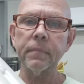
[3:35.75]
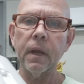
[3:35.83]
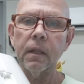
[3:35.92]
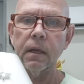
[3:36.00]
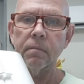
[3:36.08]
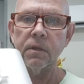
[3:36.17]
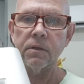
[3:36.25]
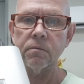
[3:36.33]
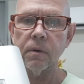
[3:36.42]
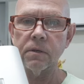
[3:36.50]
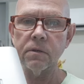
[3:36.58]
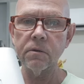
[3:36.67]
I'll aim this
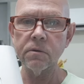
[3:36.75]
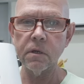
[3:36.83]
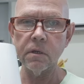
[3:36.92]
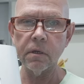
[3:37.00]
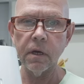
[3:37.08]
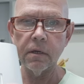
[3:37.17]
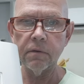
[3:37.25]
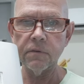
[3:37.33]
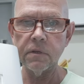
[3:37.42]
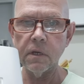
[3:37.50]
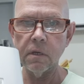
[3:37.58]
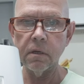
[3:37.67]
way too so you can kind of
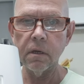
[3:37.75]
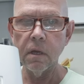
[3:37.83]
see.